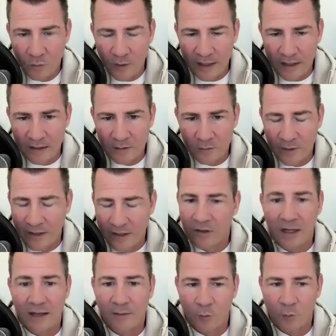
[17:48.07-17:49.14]
we can we have
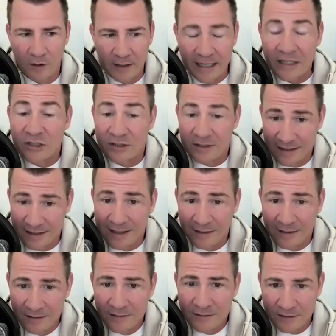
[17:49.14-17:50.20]
a lot more
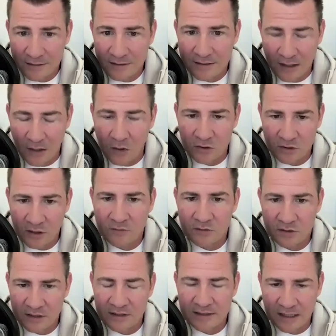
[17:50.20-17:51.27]
agency to tell
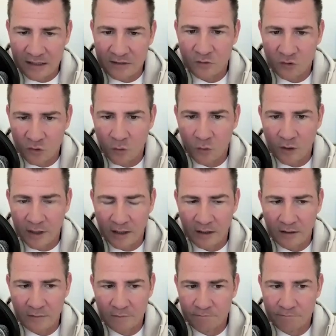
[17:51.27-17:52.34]
ourselves a successful story
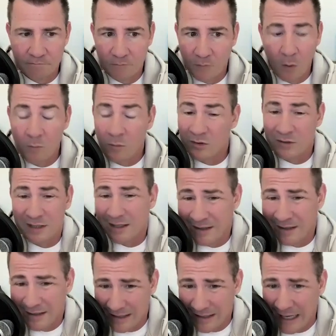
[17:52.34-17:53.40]
on almost
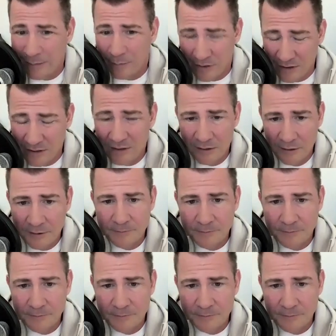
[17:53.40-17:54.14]
anything that happens